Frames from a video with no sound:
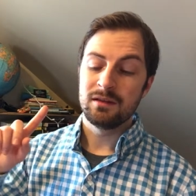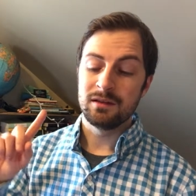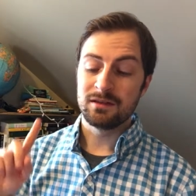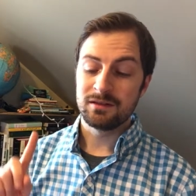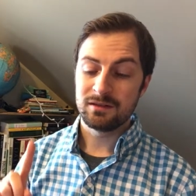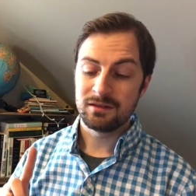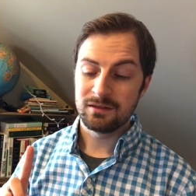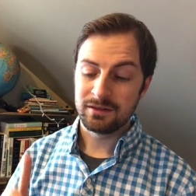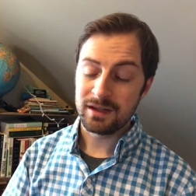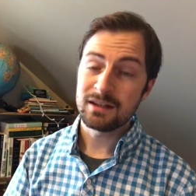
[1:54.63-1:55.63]
The
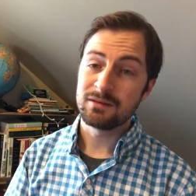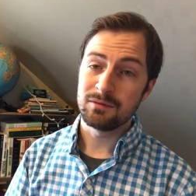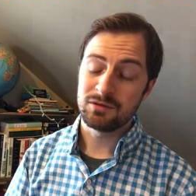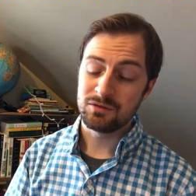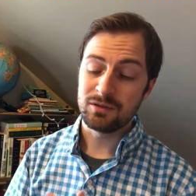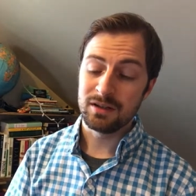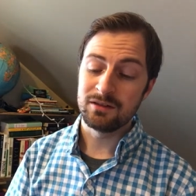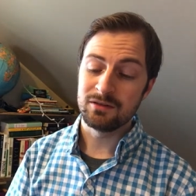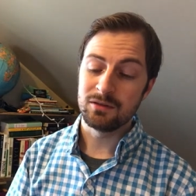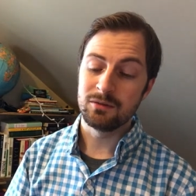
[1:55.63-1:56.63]
second two
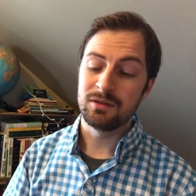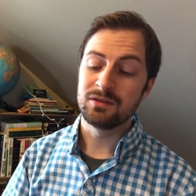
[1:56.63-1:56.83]
days, though,